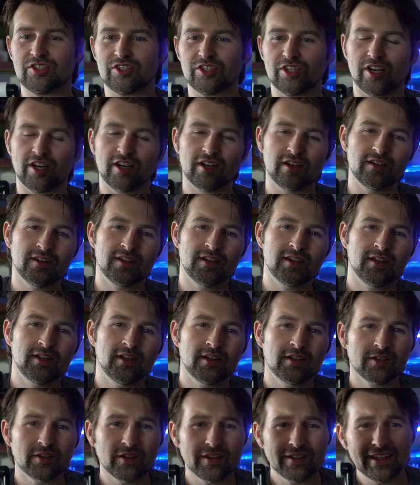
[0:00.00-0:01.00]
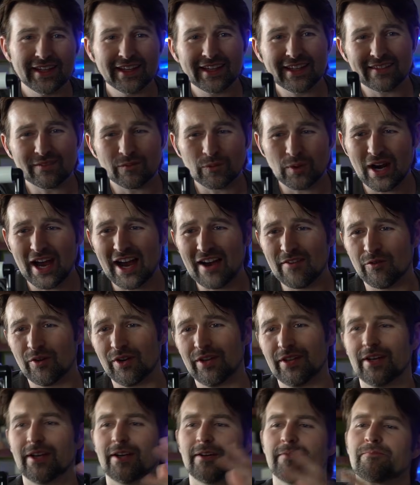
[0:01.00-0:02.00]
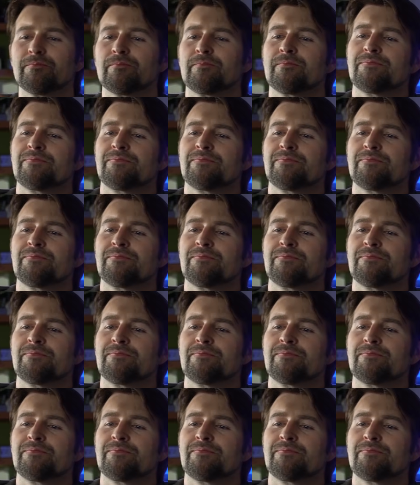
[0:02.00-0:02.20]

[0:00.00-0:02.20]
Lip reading: jar. So I think we're halfway there.